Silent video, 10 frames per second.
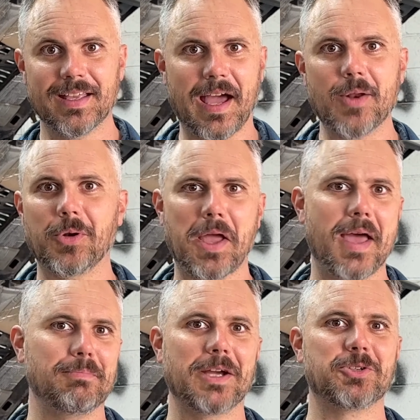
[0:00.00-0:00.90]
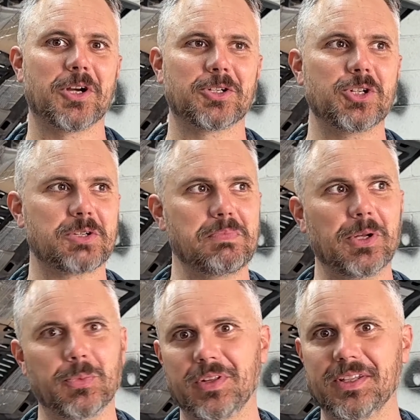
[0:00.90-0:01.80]
Kind of when I had my truck just
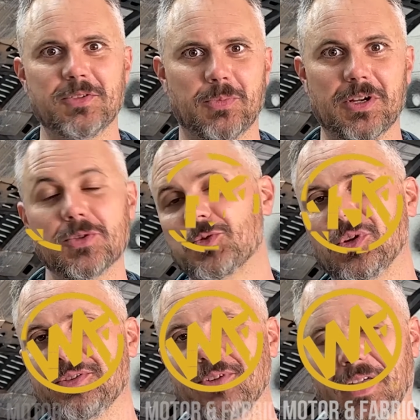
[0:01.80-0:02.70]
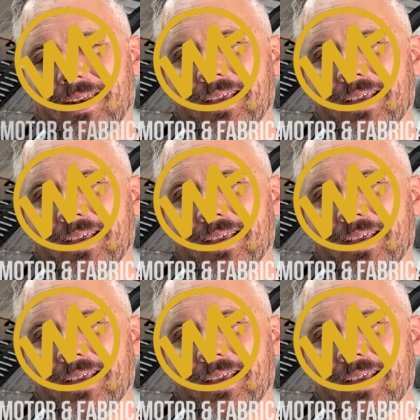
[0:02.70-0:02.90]
built with leaf springs. It was really fun.